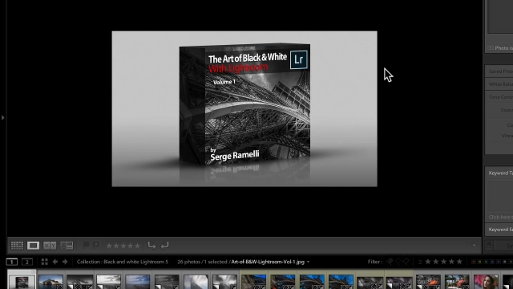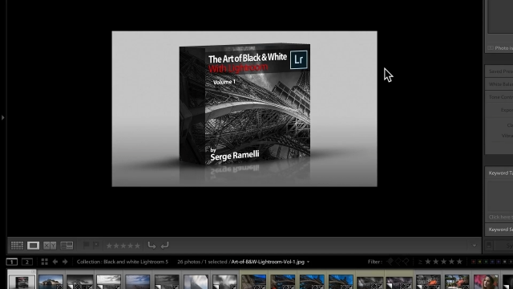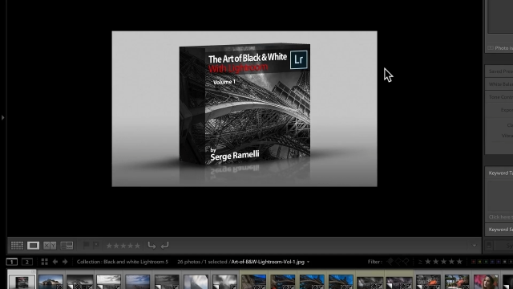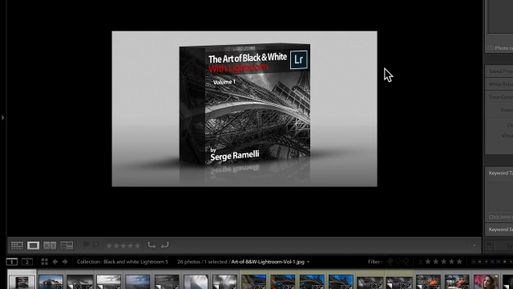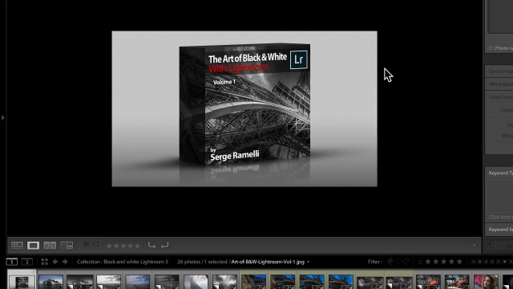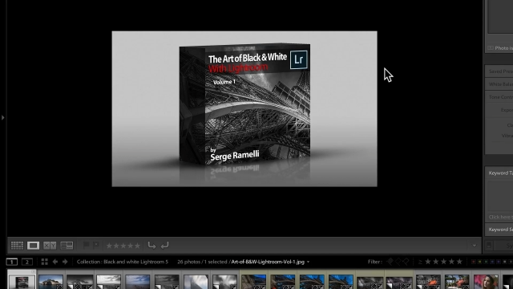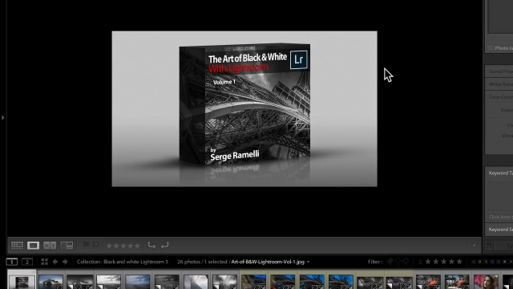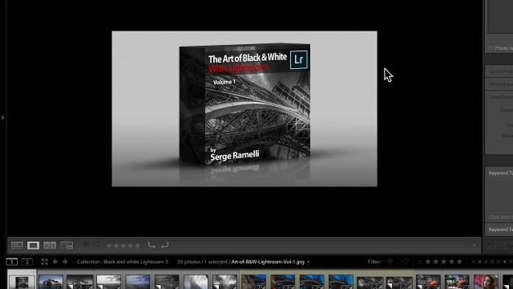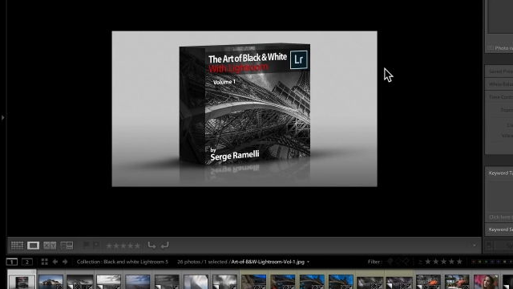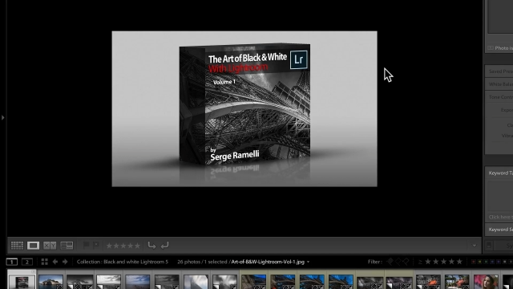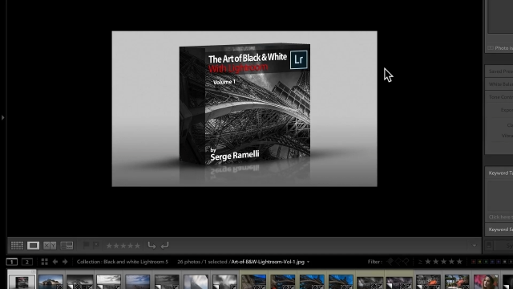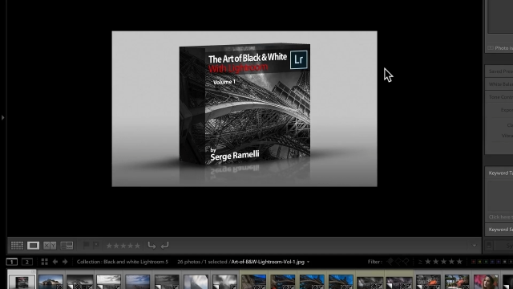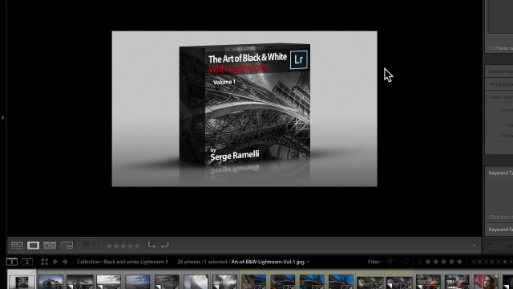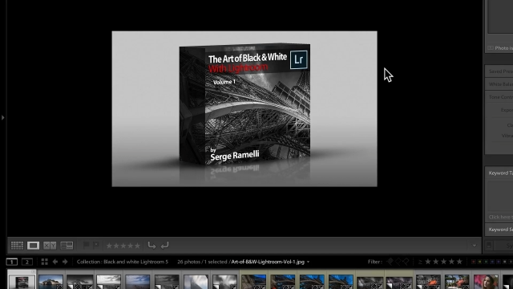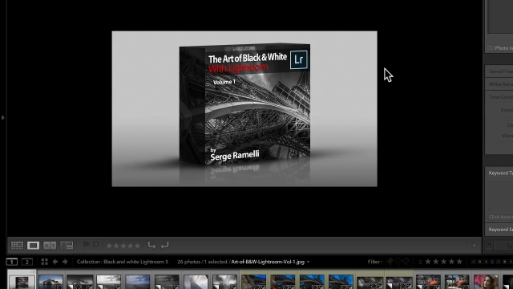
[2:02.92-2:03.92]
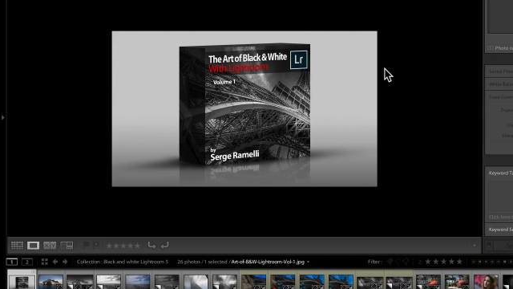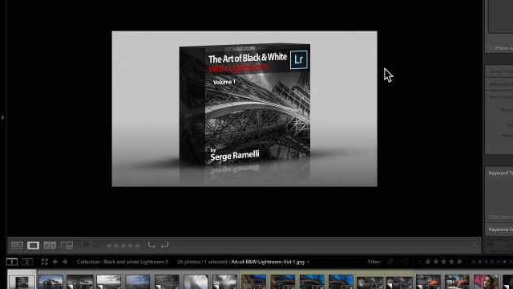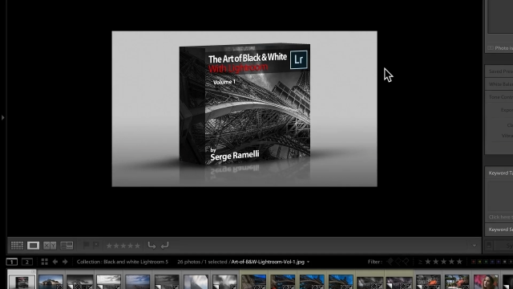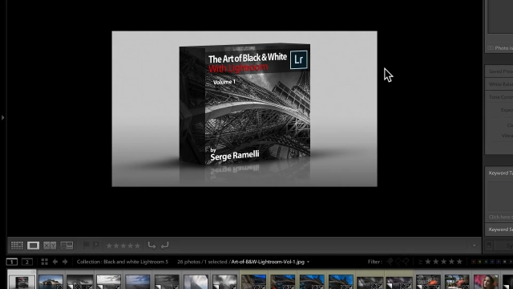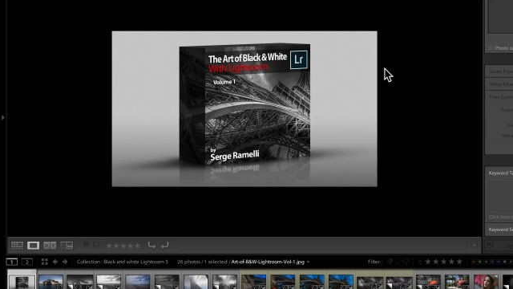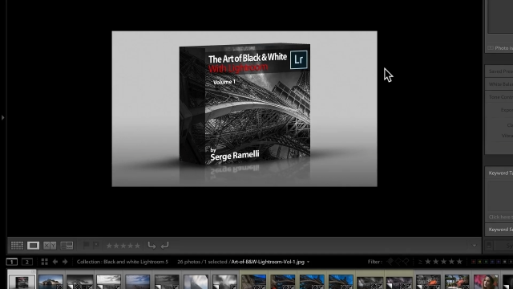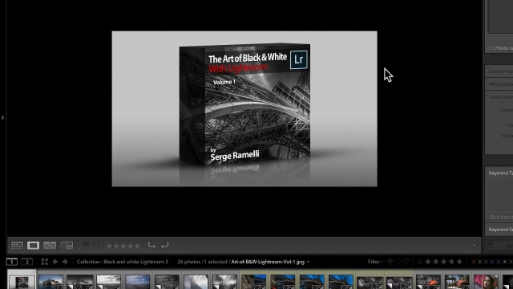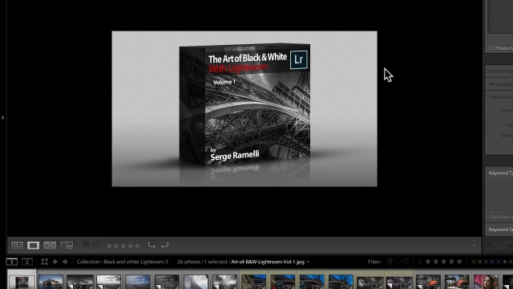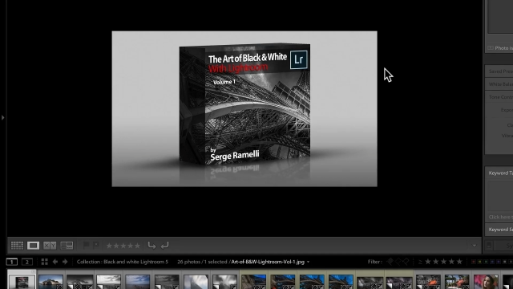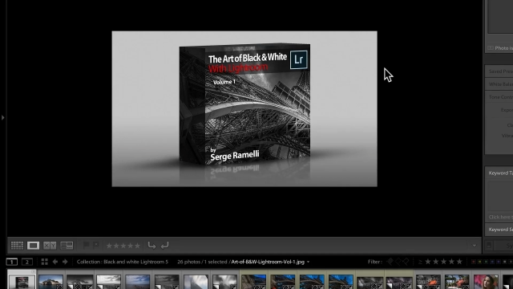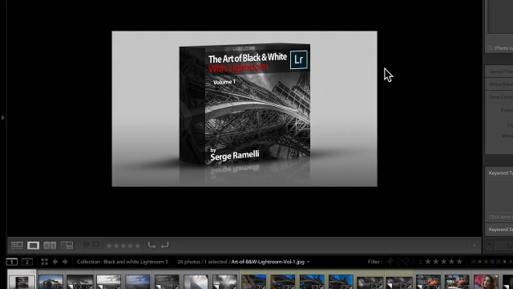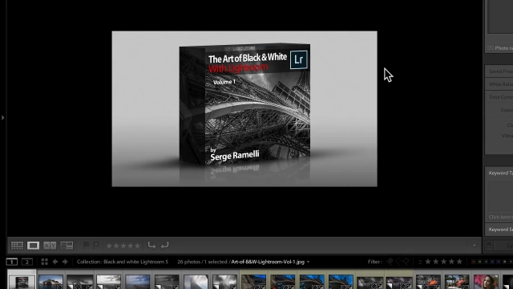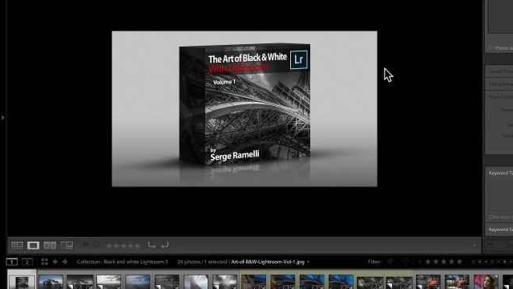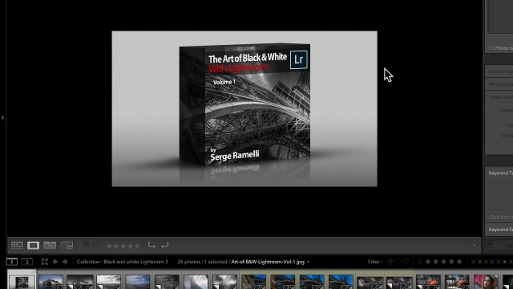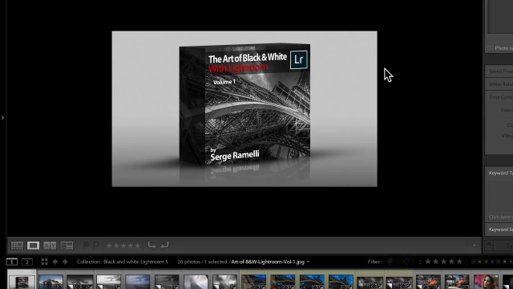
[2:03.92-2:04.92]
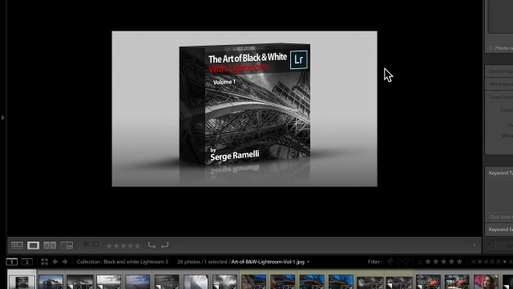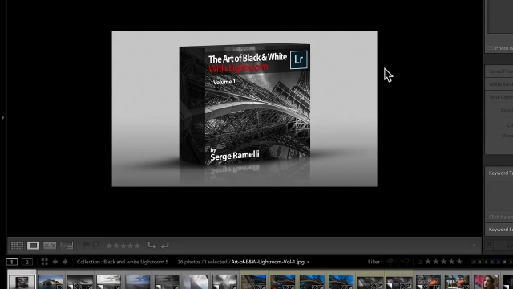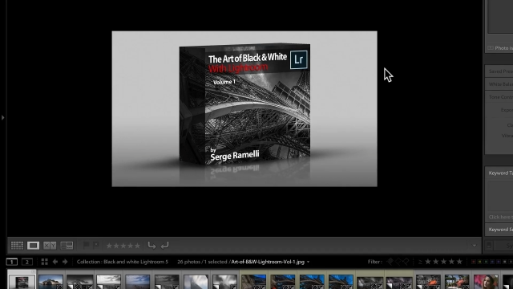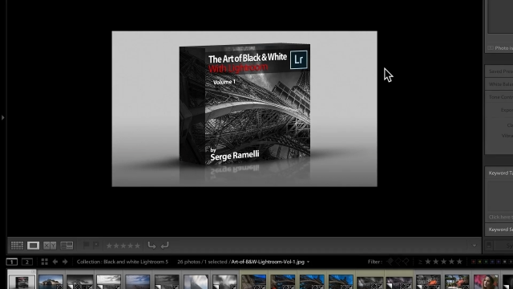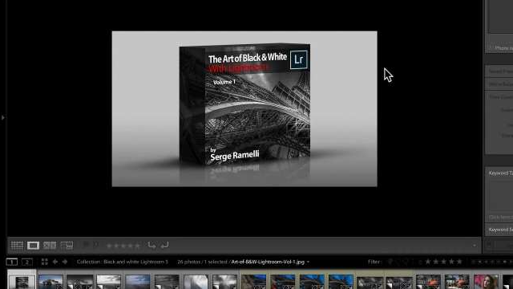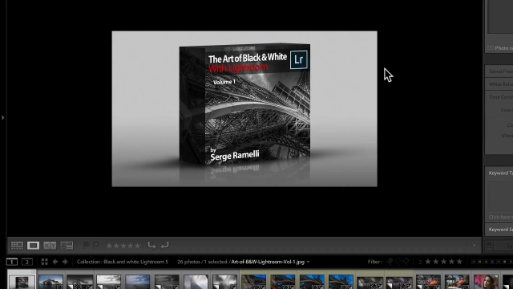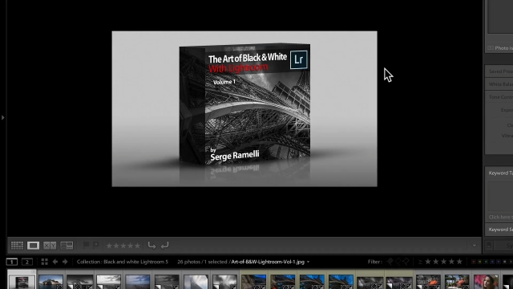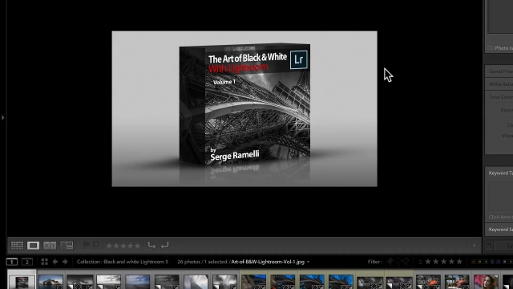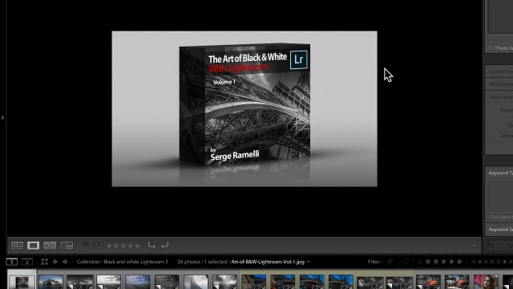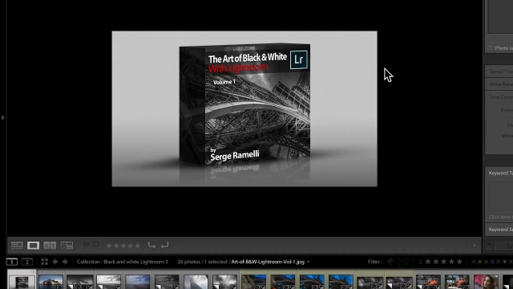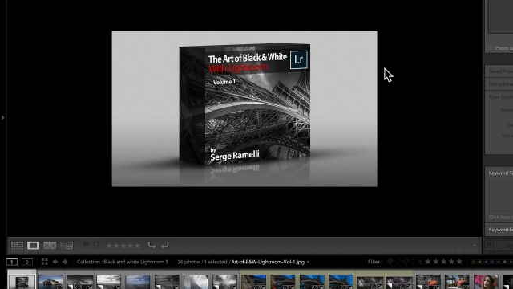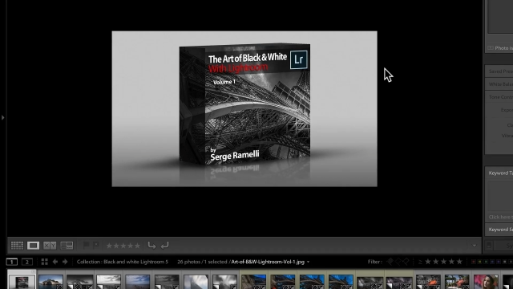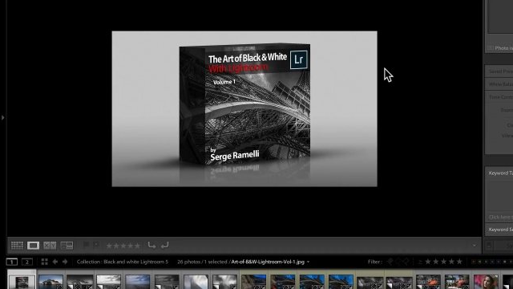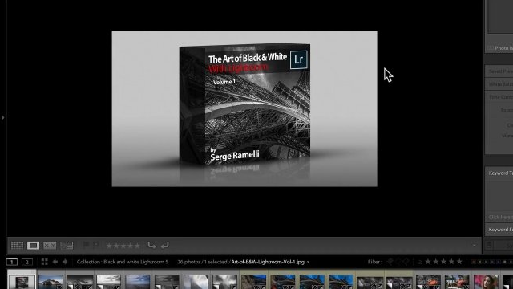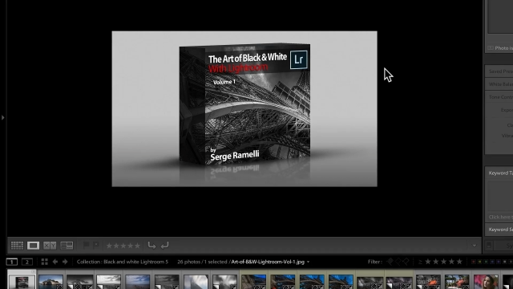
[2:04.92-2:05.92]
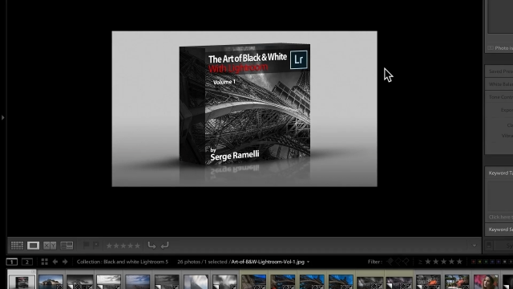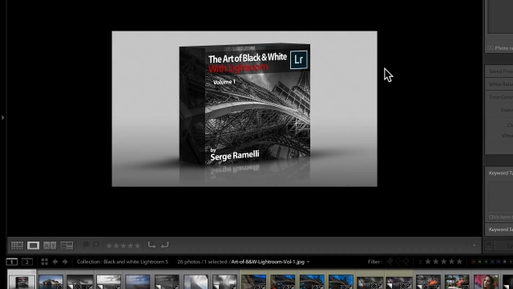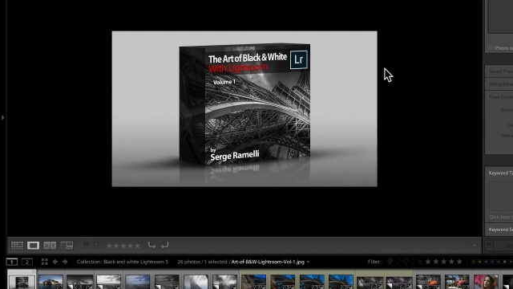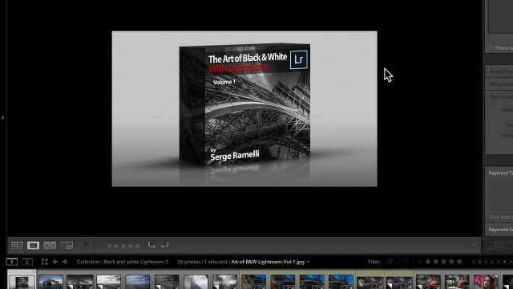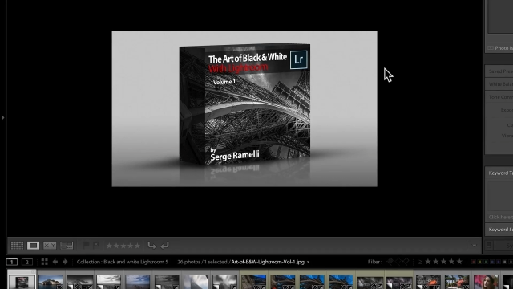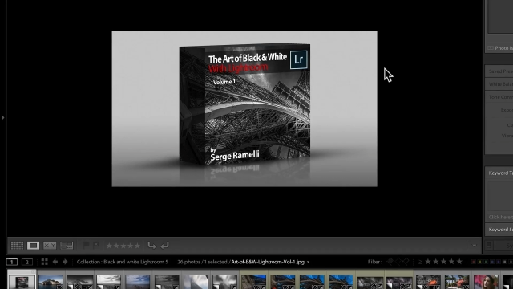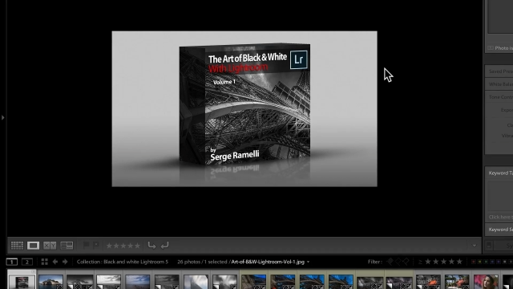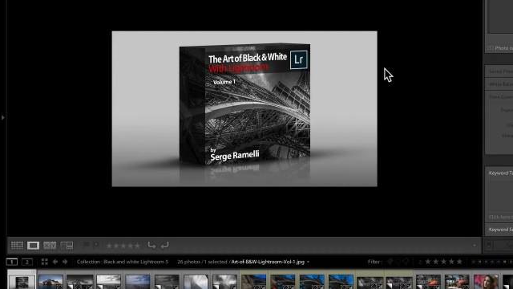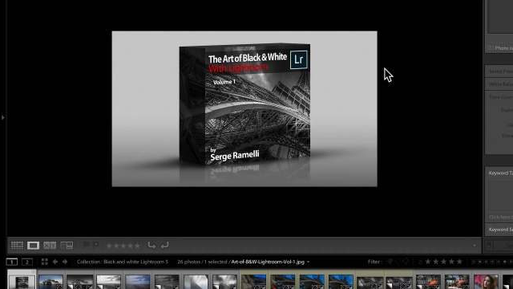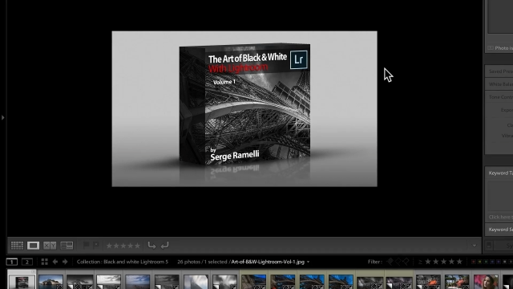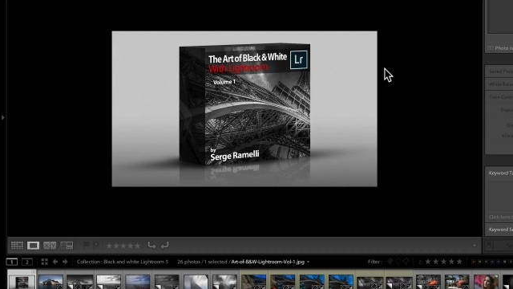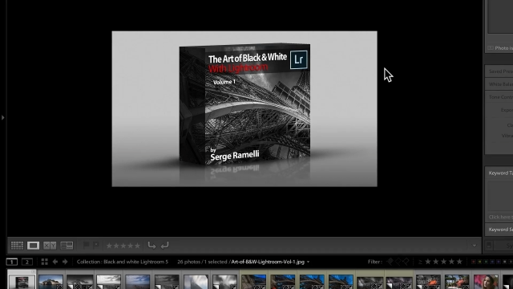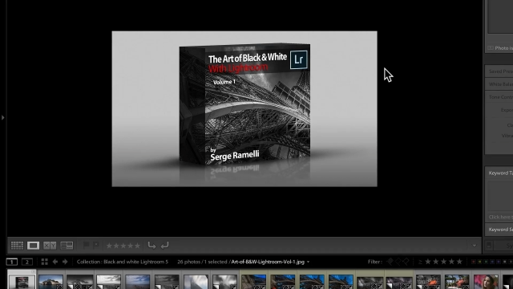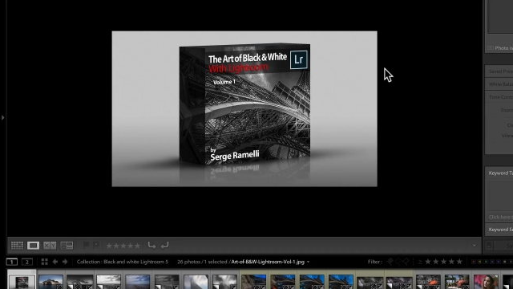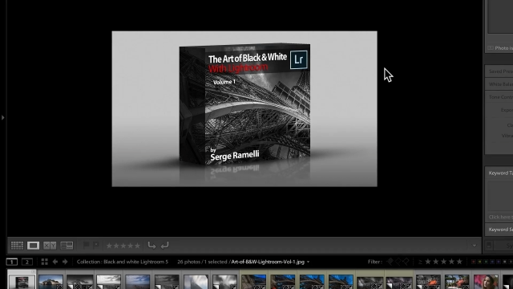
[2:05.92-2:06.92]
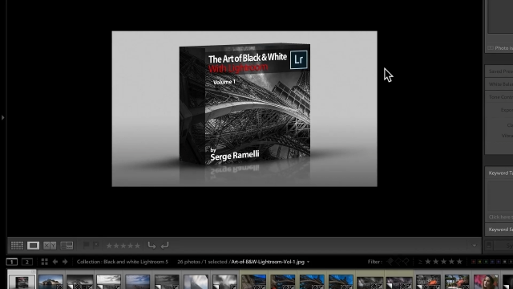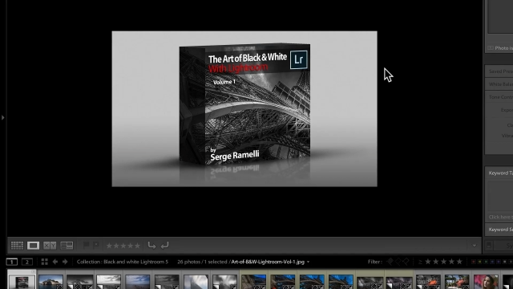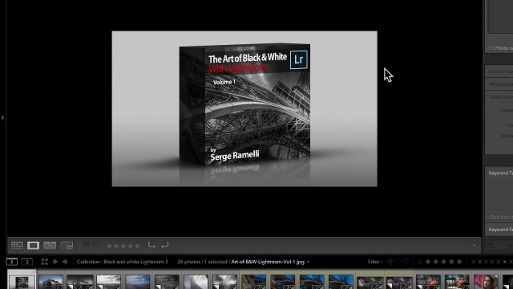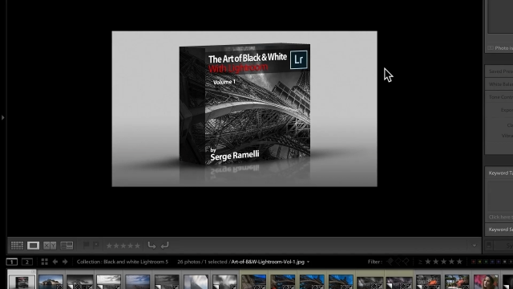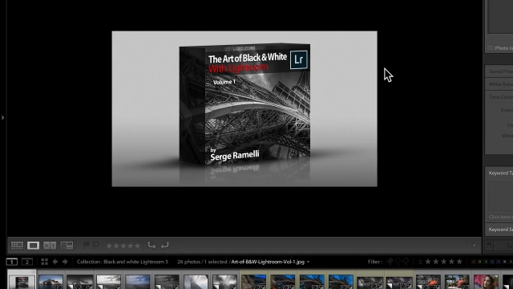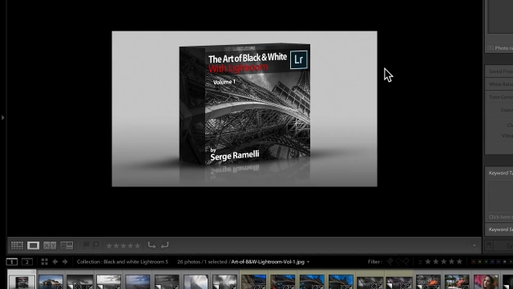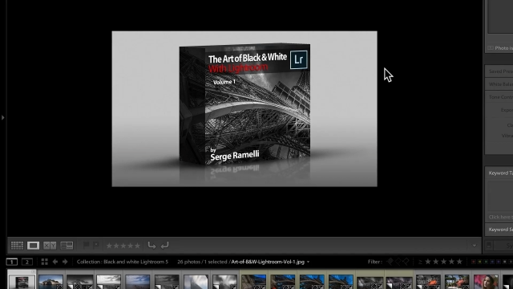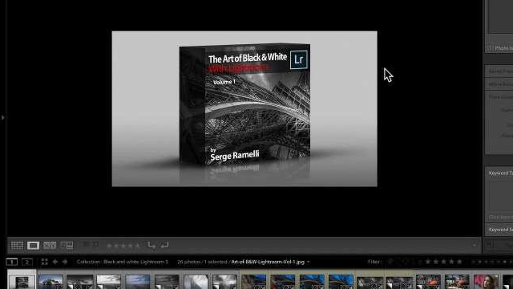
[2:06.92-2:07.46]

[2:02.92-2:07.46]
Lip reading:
[unreadable: no face in view]